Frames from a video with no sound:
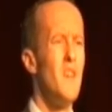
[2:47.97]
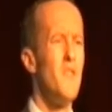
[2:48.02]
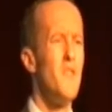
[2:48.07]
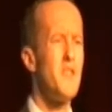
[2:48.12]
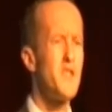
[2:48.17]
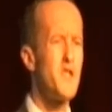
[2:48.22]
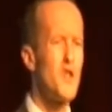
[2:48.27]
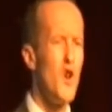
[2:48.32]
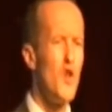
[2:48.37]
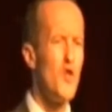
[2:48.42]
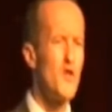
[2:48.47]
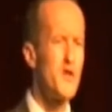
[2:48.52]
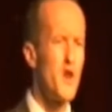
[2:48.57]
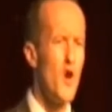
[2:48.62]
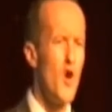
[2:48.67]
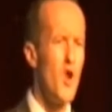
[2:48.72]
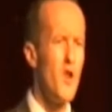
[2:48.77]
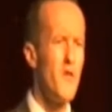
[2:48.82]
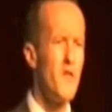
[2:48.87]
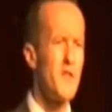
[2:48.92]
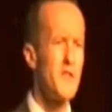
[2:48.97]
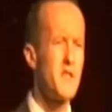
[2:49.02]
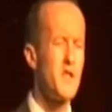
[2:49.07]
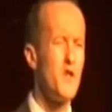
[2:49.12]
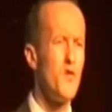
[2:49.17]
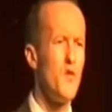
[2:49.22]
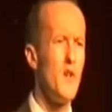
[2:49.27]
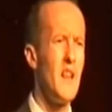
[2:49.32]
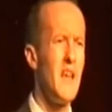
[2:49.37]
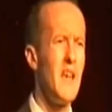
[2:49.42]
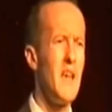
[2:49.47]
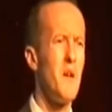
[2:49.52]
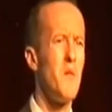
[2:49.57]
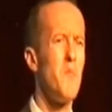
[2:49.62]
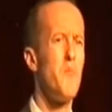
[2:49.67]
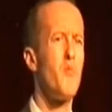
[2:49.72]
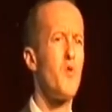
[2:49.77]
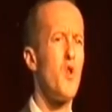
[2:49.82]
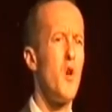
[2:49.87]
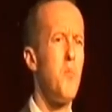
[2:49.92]
This caused all of us to really
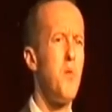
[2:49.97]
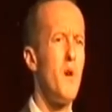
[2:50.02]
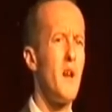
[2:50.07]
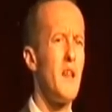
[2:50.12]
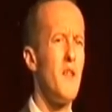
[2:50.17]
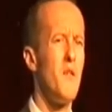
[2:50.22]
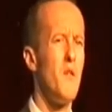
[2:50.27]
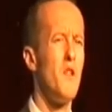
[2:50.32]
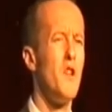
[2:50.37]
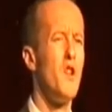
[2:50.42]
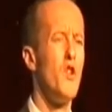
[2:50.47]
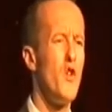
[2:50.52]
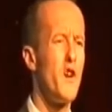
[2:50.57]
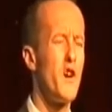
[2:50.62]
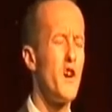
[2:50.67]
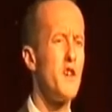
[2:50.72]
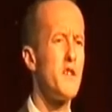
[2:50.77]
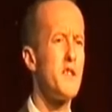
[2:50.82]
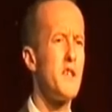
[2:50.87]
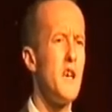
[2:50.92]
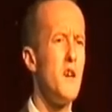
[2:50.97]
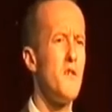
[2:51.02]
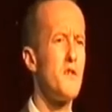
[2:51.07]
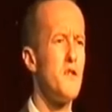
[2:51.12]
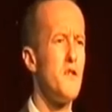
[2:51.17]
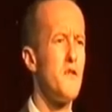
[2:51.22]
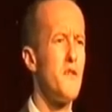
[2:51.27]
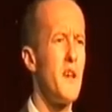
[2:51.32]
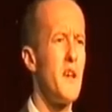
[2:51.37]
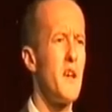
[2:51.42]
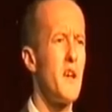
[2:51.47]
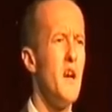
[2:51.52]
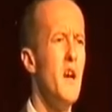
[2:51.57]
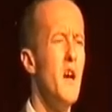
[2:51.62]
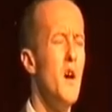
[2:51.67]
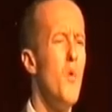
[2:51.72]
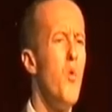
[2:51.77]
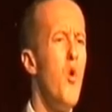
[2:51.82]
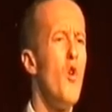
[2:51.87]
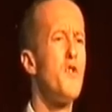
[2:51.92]
properly look at ourselves and think,
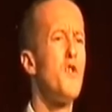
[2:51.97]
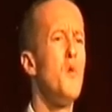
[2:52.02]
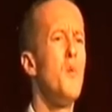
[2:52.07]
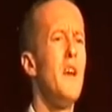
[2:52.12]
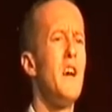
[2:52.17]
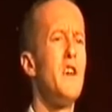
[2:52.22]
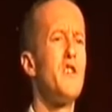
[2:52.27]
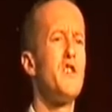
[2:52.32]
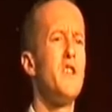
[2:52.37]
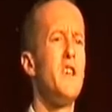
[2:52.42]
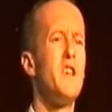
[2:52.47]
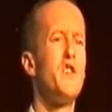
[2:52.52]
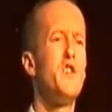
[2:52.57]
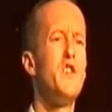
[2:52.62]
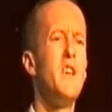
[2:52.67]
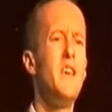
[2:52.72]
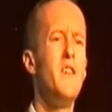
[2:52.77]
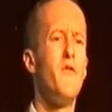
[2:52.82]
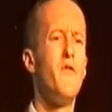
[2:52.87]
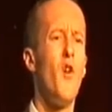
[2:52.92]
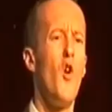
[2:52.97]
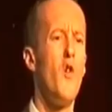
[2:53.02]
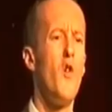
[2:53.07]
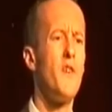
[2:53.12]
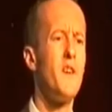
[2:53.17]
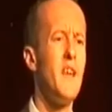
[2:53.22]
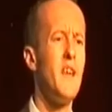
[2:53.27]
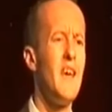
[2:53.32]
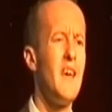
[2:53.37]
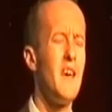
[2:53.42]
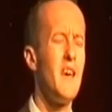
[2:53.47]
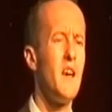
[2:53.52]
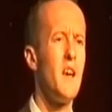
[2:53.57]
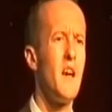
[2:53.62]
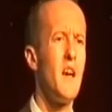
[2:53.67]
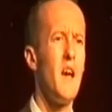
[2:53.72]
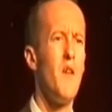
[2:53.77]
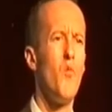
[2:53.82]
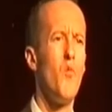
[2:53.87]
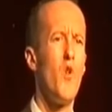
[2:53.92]
what do we actually achieve of a day
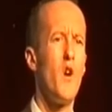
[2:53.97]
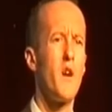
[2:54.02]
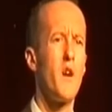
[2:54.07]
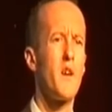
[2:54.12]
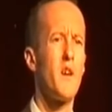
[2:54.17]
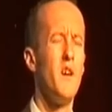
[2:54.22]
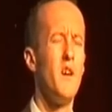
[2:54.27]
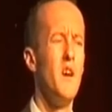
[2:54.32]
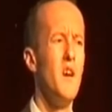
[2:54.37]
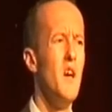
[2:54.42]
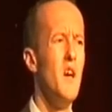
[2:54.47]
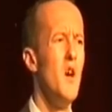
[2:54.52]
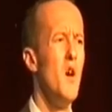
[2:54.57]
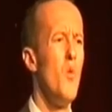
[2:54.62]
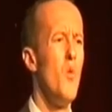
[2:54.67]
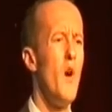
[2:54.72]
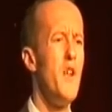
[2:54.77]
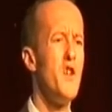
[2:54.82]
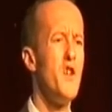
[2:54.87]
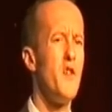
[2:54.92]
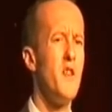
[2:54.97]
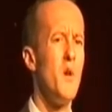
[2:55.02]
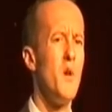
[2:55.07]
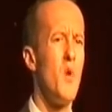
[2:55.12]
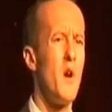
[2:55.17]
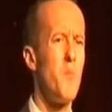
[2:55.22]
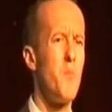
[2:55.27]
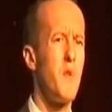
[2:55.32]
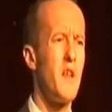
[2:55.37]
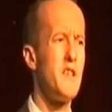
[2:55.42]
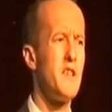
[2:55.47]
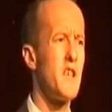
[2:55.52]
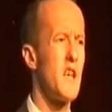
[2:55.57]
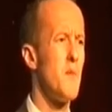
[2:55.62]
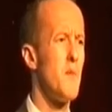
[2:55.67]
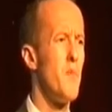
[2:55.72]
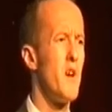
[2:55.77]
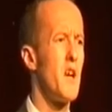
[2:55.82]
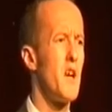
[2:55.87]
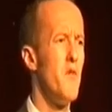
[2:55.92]
in work? When you're in the workplace, it
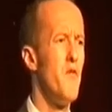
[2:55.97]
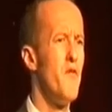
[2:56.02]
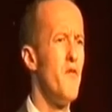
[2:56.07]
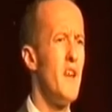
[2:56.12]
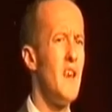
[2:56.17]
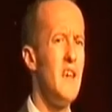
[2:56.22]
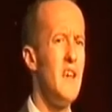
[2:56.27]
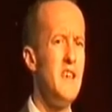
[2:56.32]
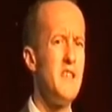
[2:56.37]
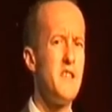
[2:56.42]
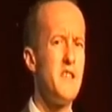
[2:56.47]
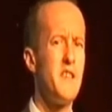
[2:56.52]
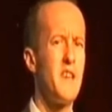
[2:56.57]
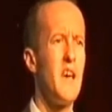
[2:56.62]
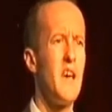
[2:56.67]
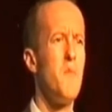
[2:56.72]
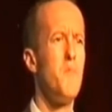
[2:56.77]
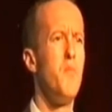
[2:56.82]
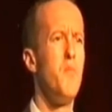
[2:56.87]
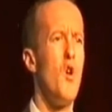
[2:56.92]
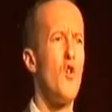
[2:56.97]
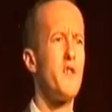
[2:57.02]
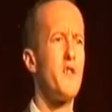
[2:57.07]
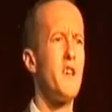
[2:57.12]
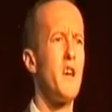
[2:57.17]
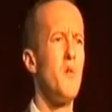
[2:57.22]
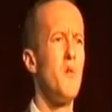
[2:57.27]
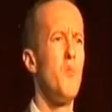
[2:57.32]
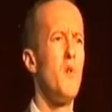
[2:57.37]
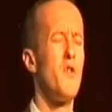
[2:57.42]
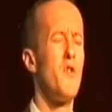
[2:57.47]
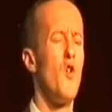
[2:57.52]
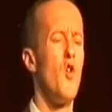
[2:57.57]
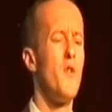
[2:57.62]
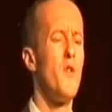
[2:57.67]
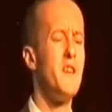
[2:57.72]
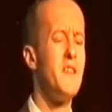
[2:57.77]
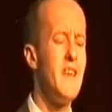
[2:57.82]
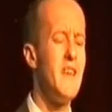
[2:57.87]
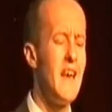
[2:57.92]
can become very easy to get bogged down with all
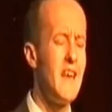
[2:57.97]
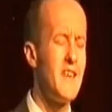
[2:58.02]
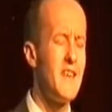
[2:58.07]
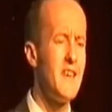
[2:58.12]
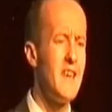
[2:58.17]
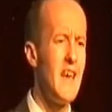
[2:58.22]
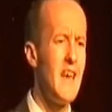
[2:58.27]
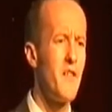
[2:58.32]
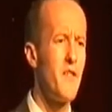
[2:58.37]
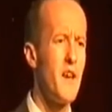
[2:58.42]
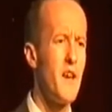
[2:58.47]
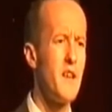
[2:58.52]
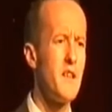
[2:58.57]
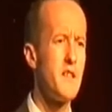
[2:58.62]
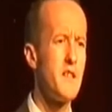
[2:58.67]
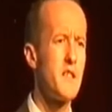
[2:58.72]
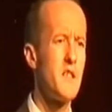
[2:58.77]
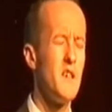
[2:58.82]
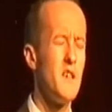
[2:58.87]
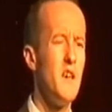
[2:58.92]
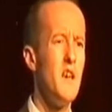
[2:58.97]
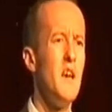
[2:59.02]
the day-to-day things.